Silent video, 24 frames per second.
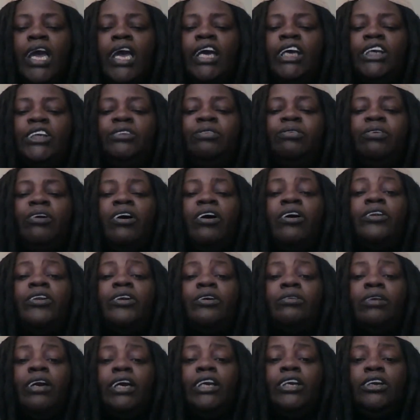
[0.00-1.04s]
Is
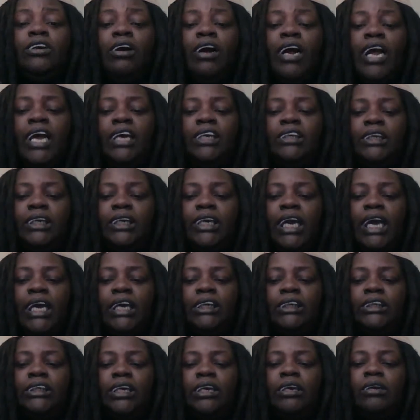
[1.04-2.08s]
furthering your
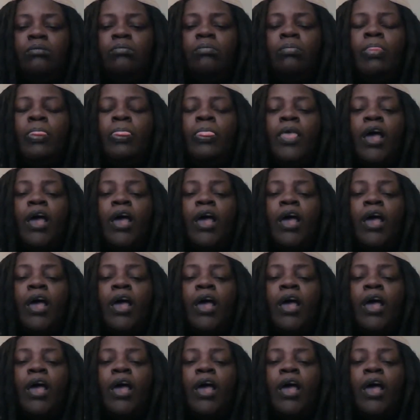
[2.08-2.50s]
education